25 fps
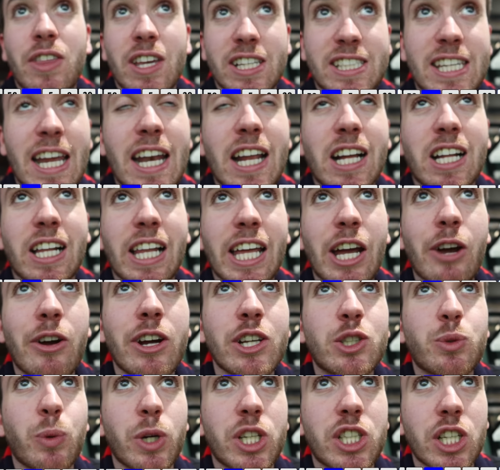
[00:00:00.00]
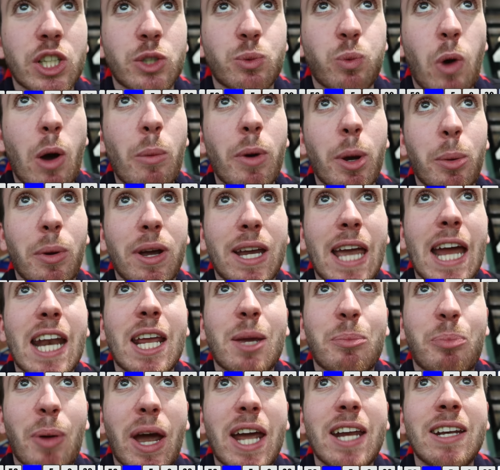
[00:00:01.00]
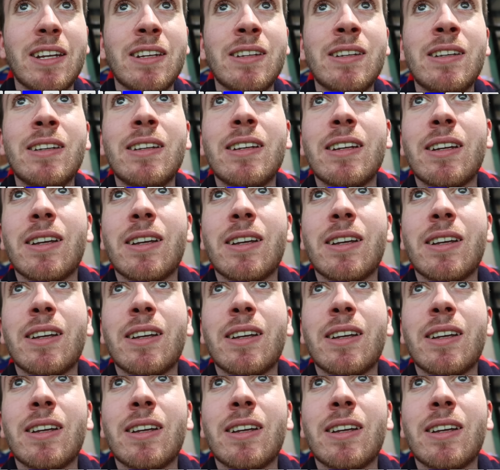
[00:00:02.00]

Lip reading: center clearance, which is what we were getting beaten,